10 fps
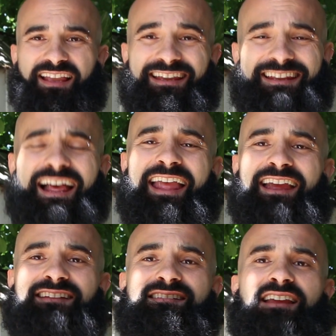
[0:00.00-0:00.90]
in a
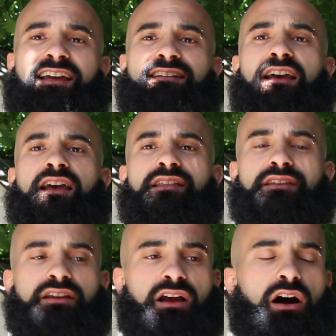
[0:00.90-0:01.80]
handstand,
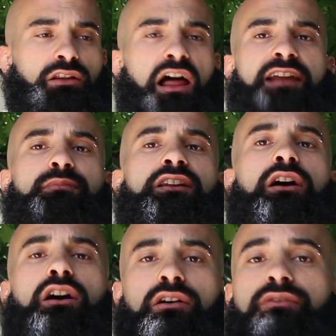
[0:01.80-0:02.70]
the alignment
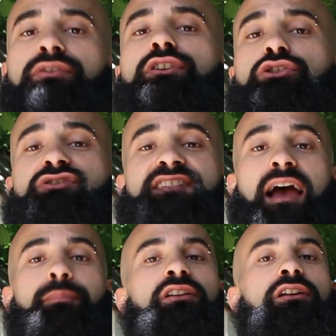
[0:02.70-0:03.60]
of your
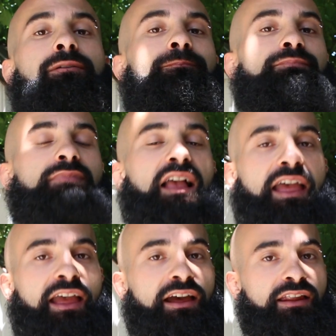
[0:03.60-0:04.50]
scapula
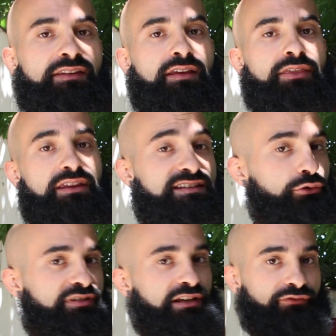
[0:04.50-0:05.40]
and the
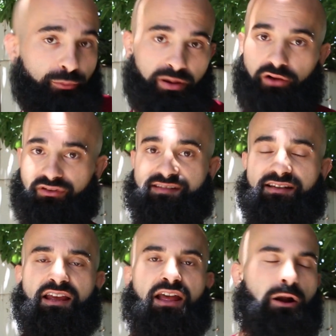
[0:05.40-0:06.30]
tilting of your pelvis.
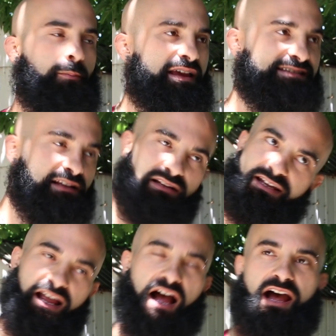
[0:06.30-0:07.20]

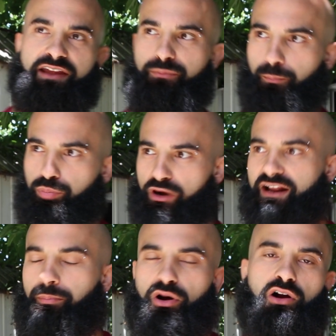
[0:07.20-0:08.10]
Basically, I
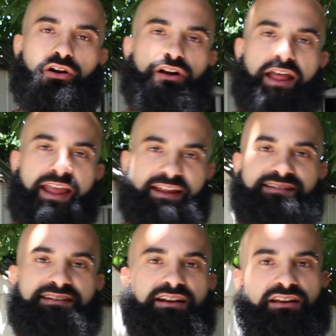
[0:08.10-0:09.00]
break apart
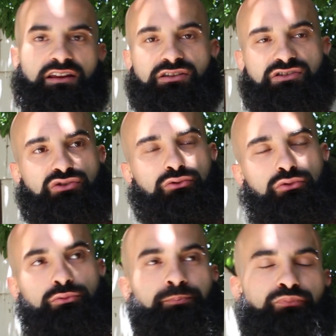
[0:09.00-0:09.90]
handstanding
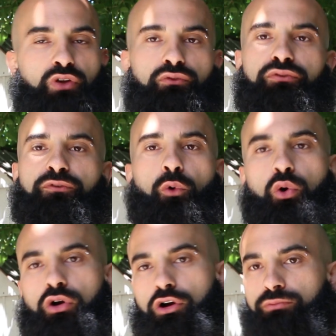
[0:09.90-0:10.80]
into
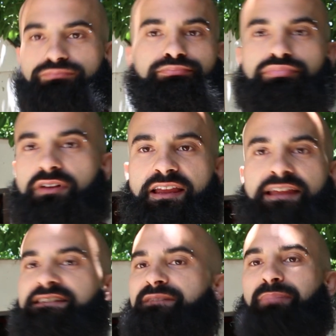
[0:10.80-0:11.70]
4
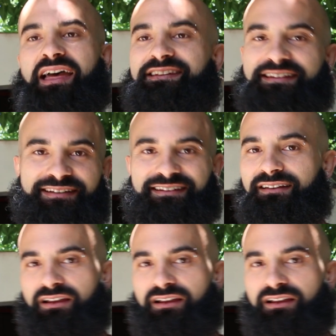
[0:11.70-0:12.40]
independent,